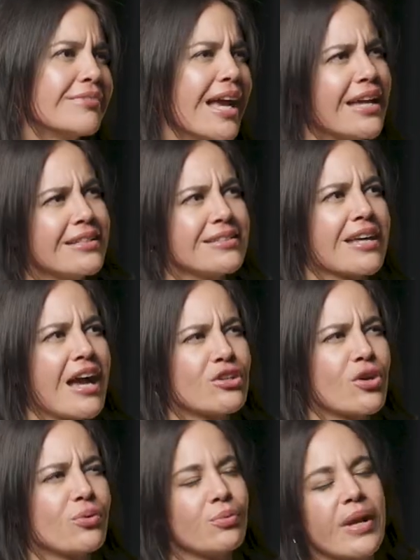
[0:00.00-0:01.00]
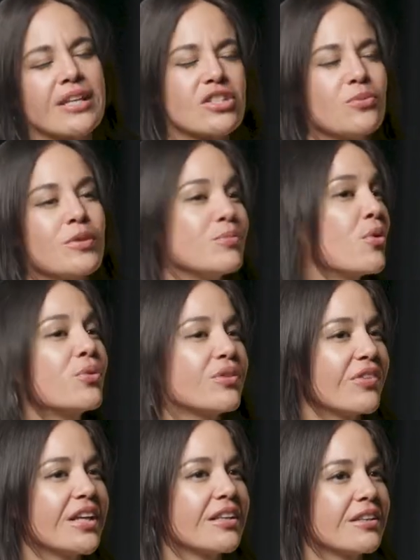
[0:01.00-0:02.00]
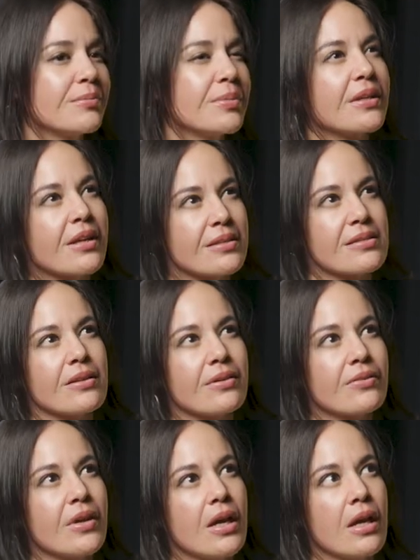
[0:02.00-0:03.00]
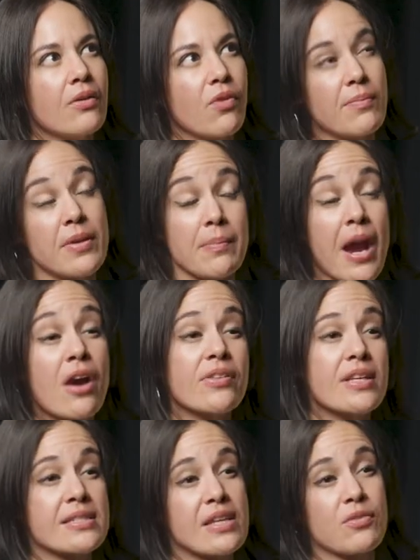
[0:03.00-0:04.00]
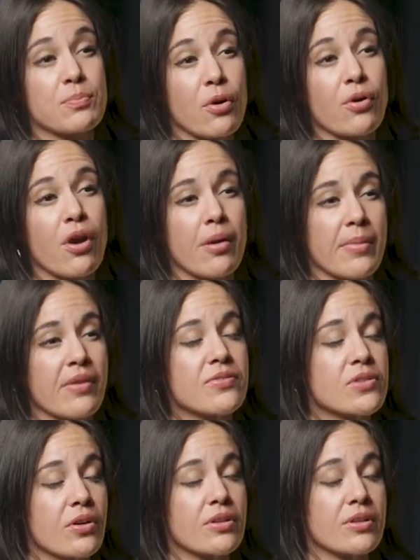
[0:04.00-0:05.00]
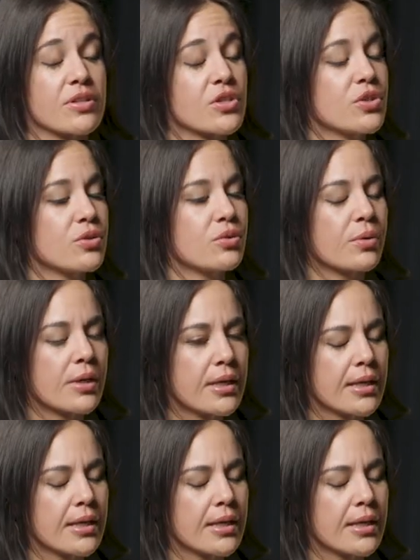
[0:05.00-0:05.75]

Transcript: And I don't wait to be motivated, because from the Empower Thyself program, I've started to